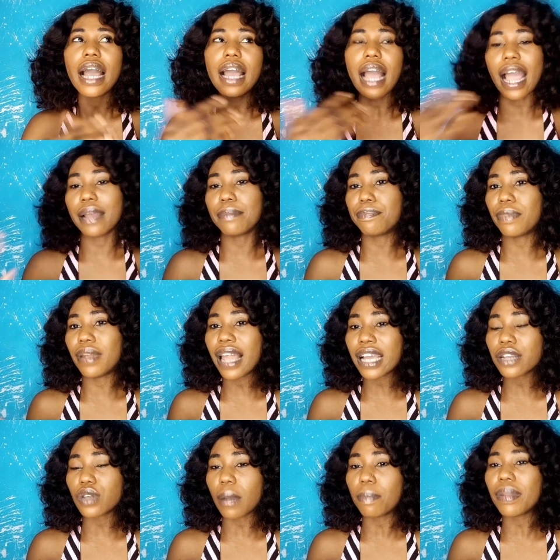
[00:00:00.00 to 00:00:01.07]
I like
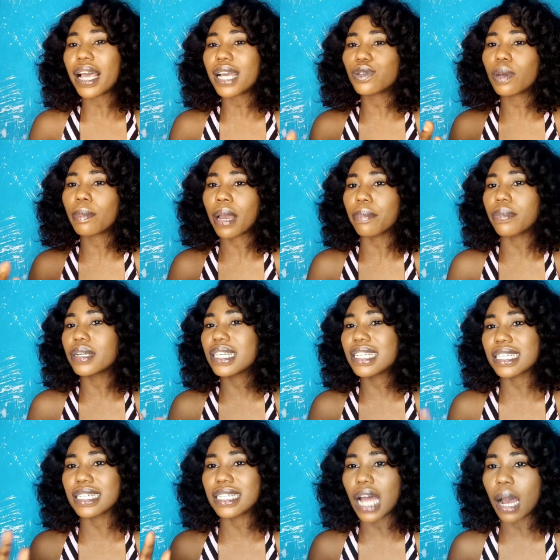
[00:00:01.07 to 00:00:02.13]
to apply it when my body
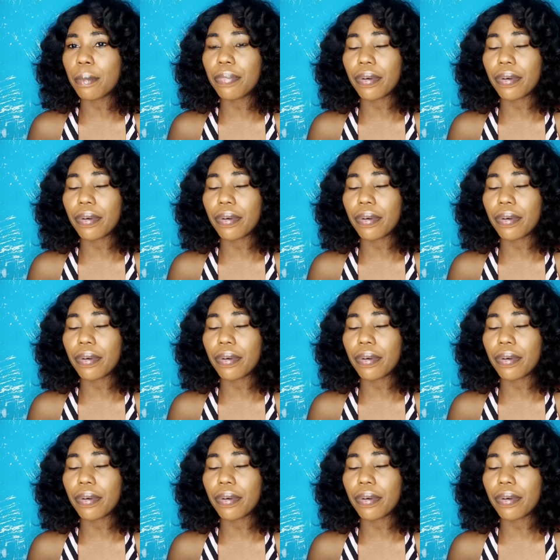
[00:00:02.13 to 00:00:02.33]
is damp,